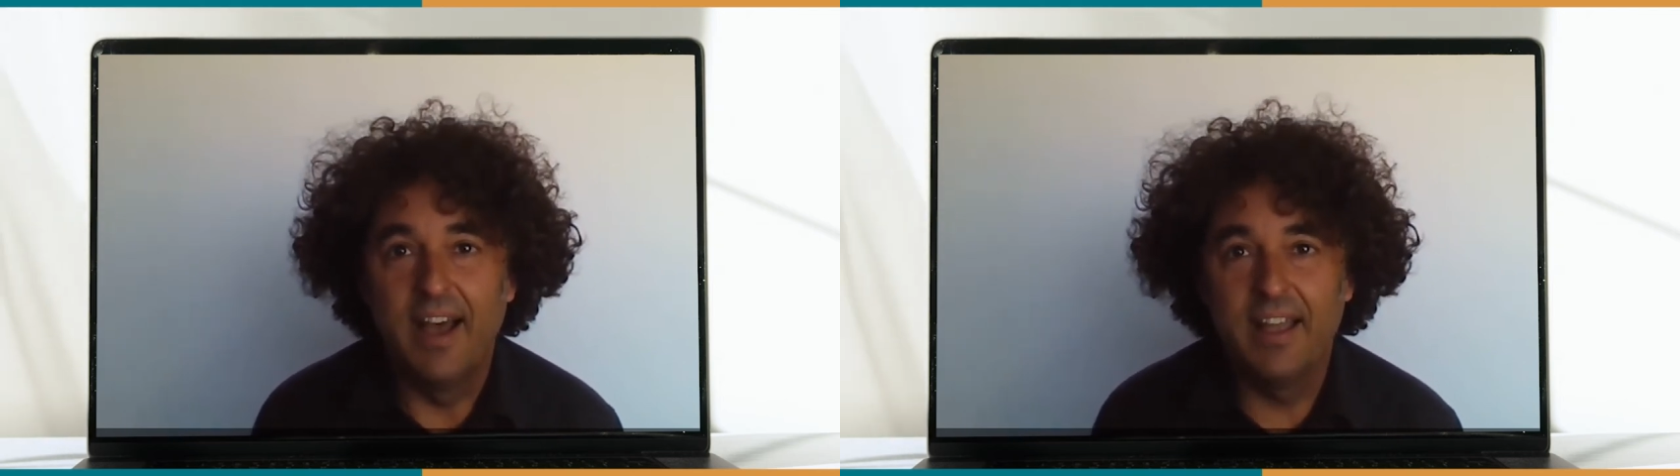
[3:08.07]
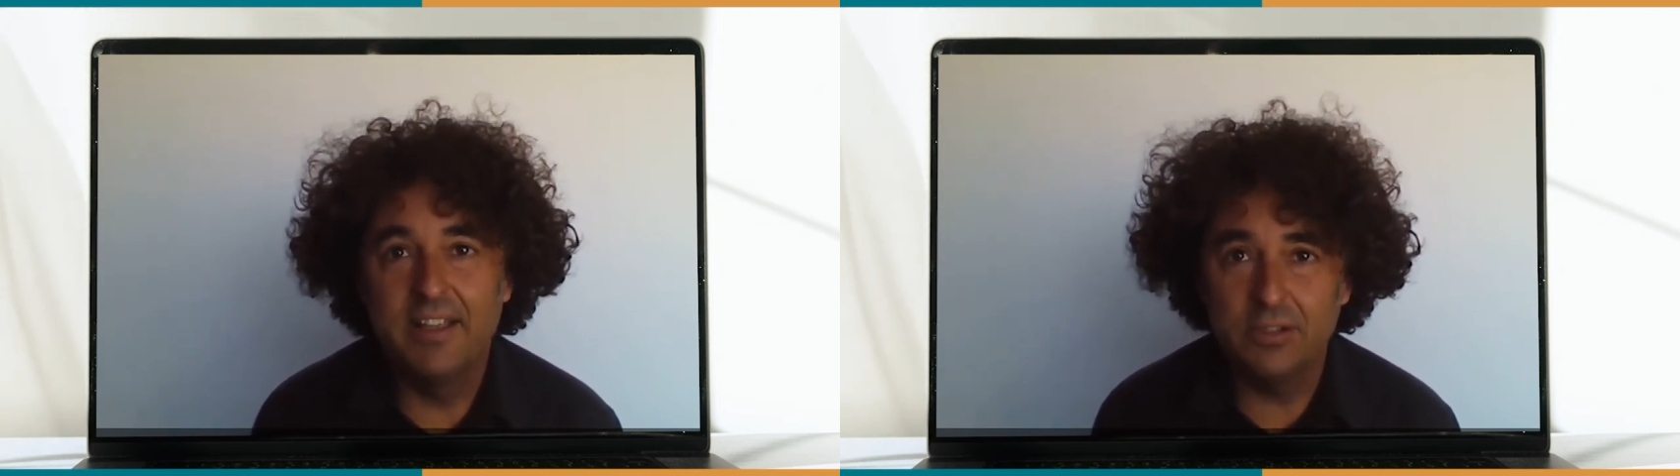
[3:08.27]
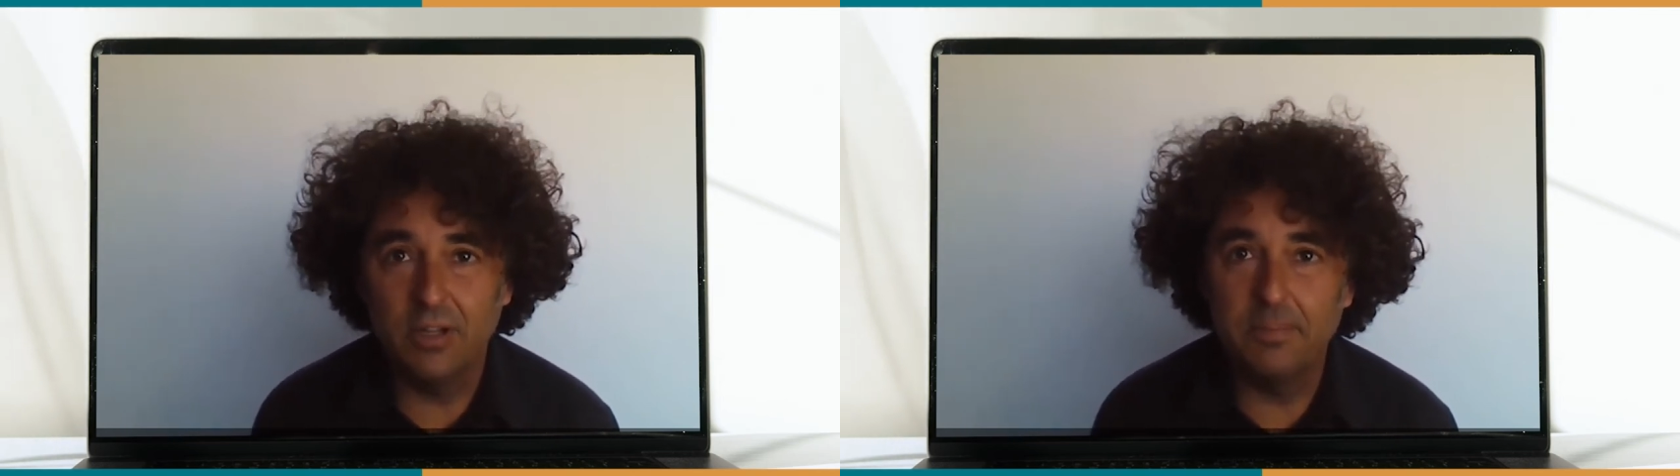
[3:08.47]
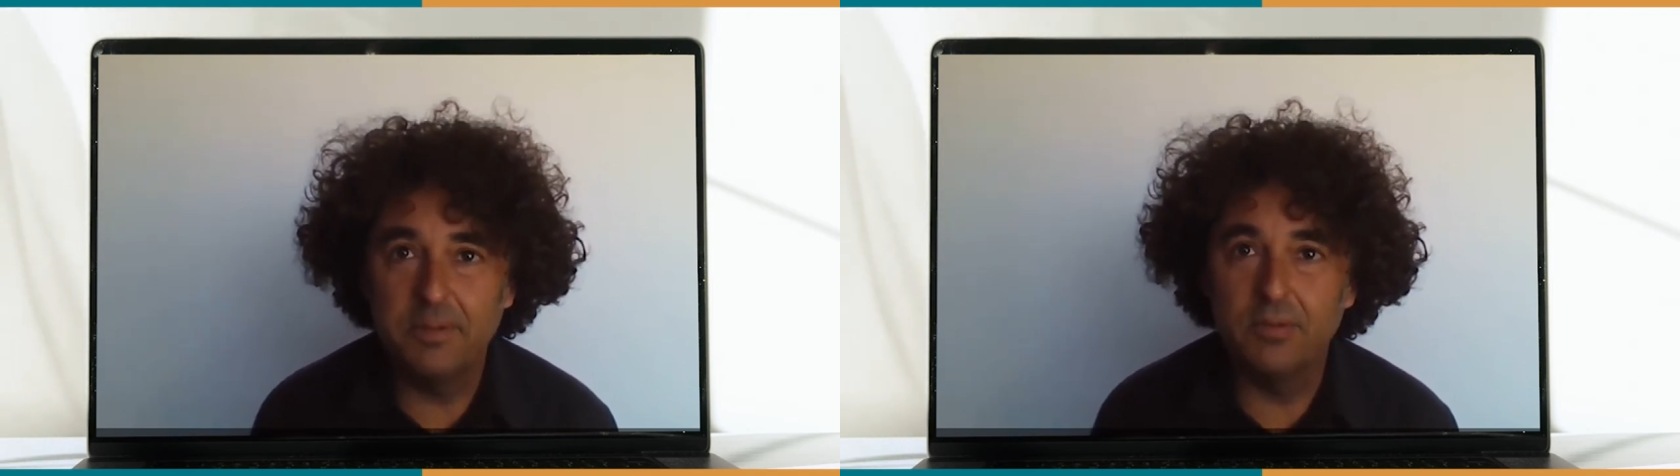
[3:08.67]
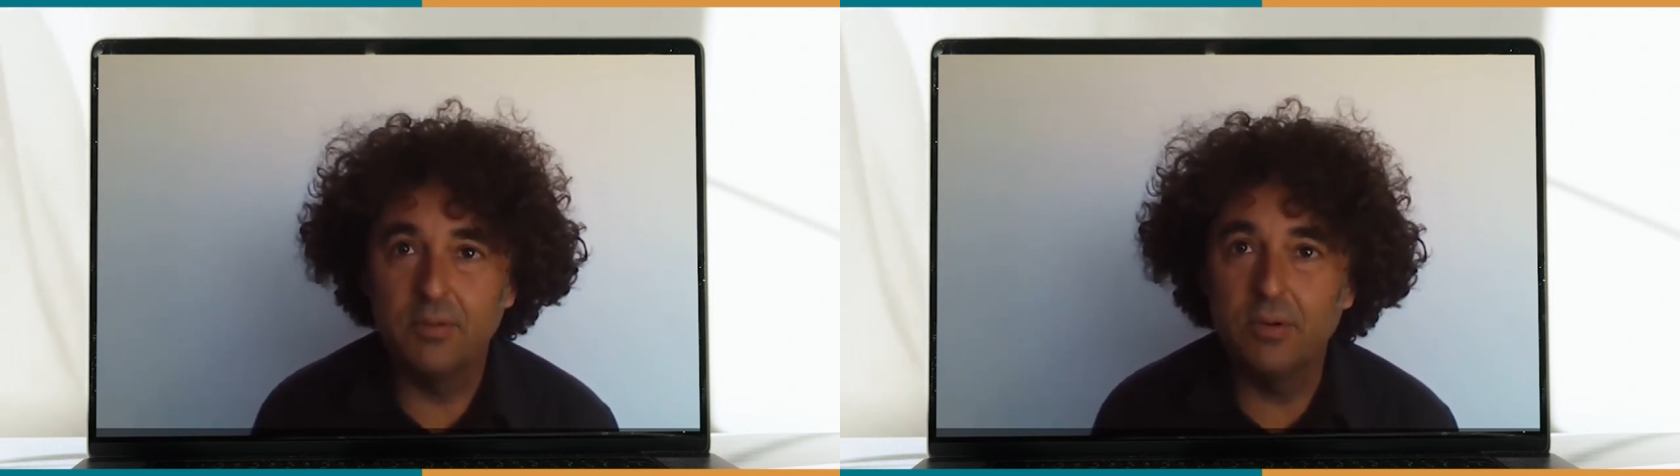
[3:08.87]
I
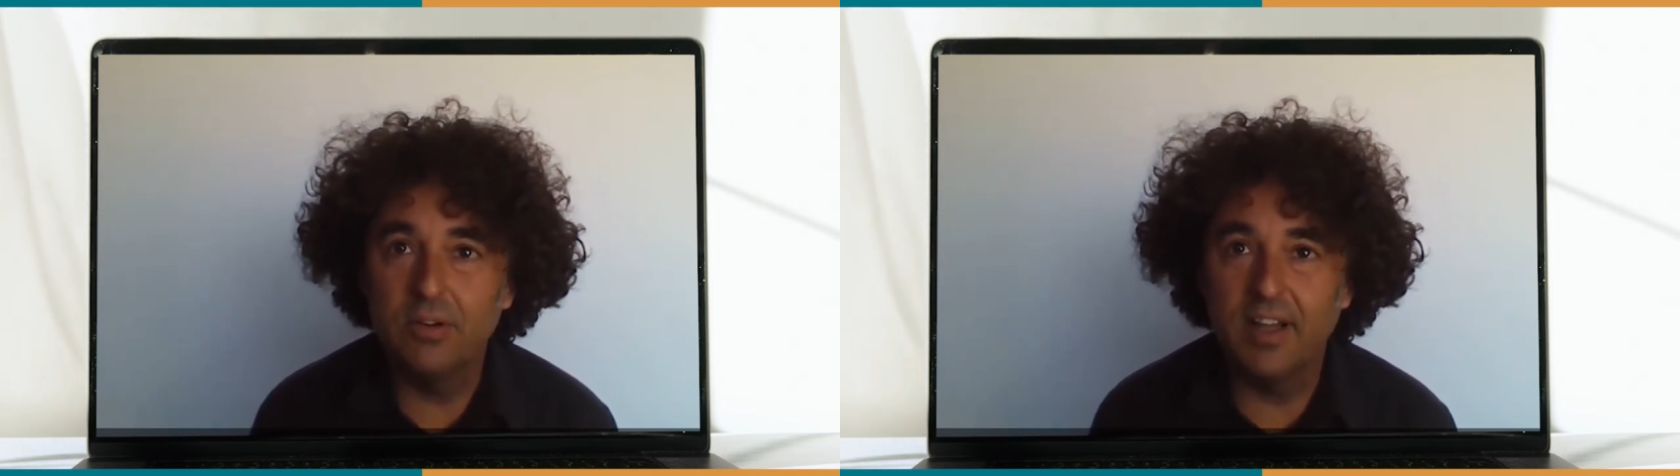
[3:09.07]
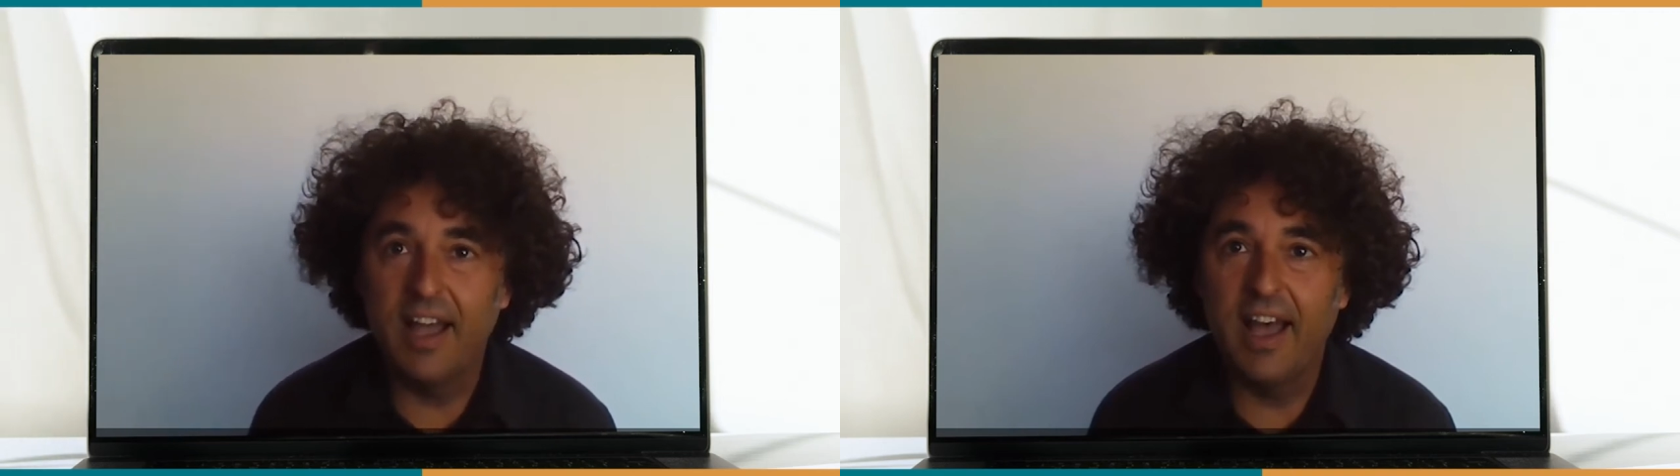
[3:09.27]
stop to cook